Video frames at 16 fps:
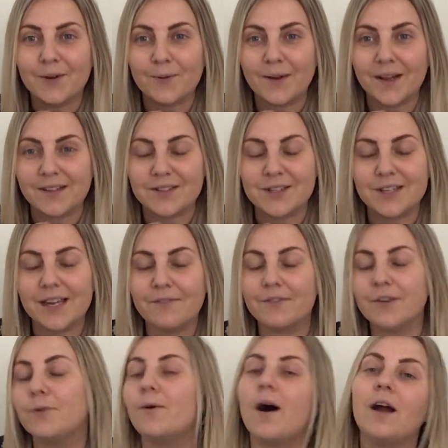Well done
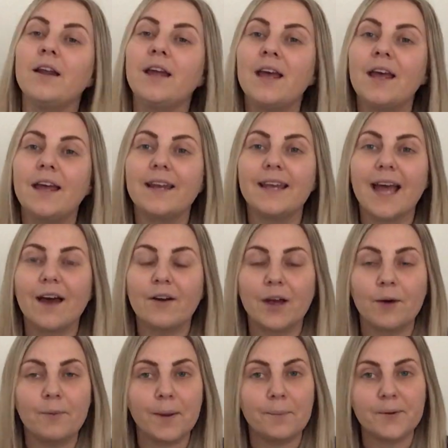everyone. Now
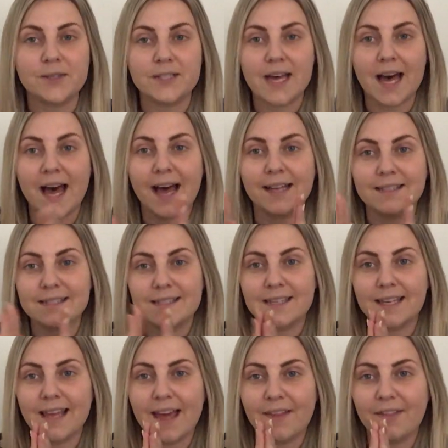can we put our hands
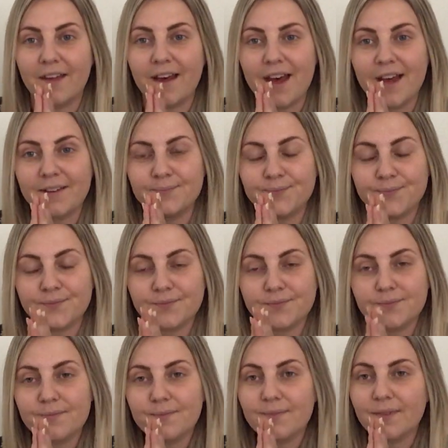together
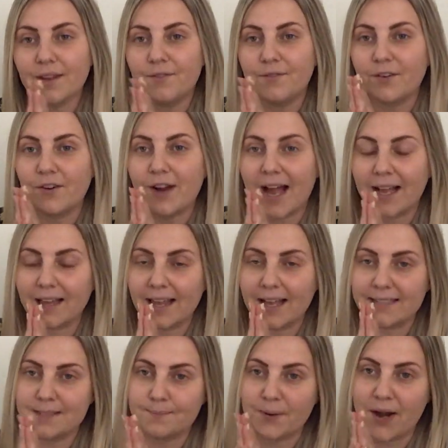for our
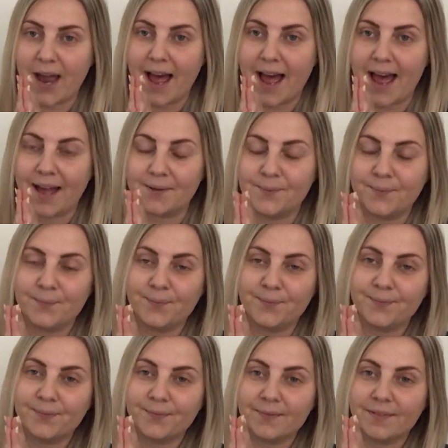class prayer?
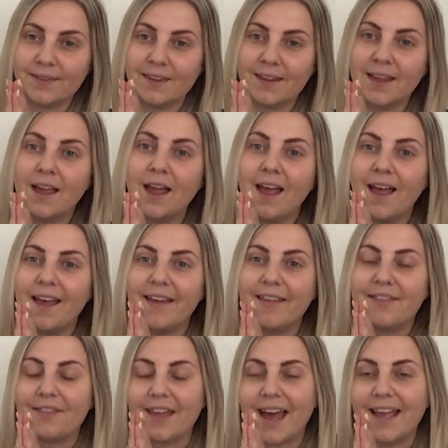
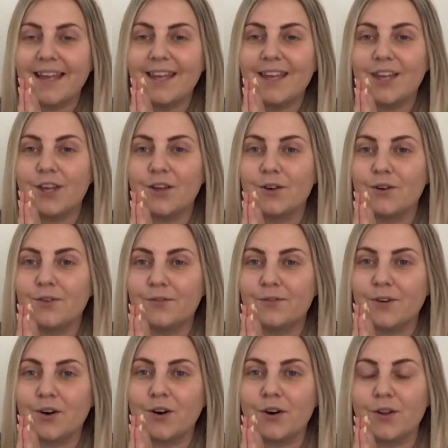Thank you
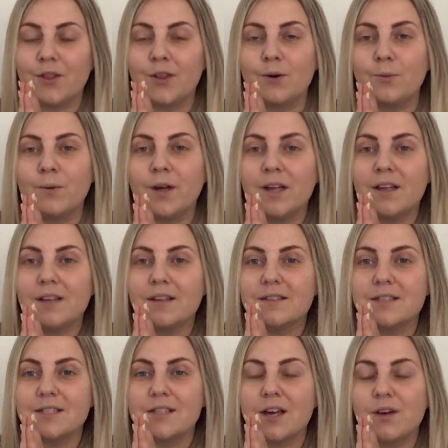for the
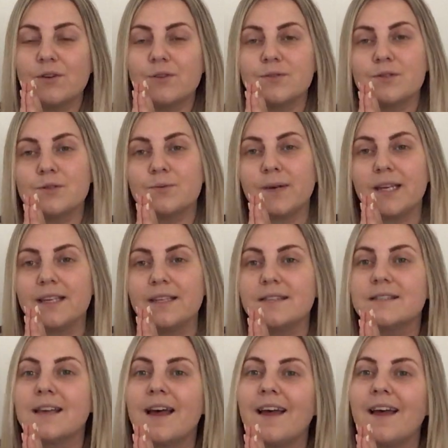world so sweet.